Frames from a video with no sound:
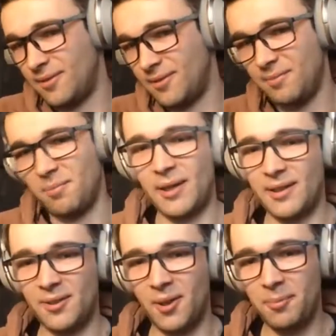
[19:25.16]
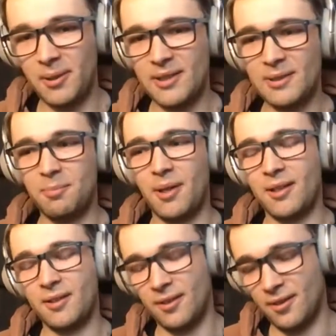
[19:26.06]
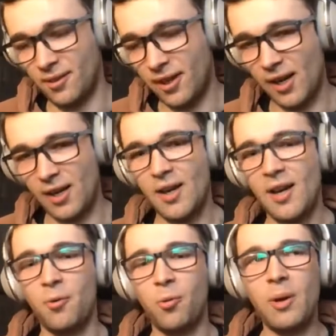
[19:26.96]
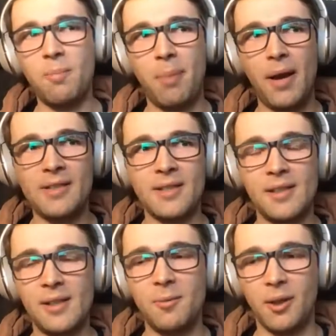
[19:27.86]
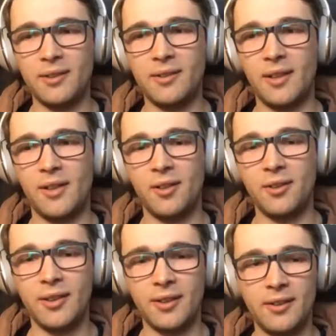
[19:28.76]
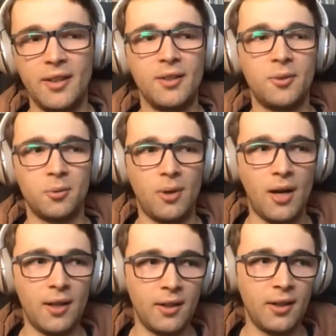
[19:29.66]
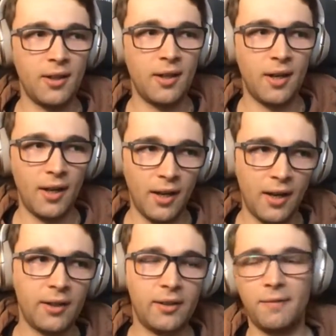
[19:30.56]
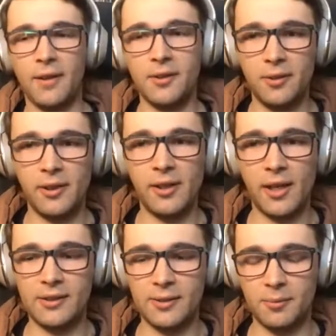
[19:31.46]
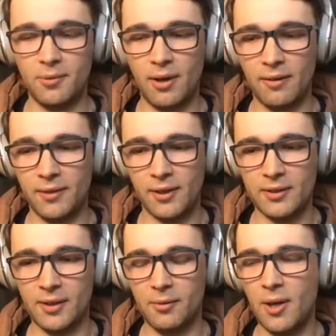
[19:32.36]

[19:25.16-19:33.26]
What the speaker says: many topics, but okay, we basically want the content to rank and eventually get some traffic. So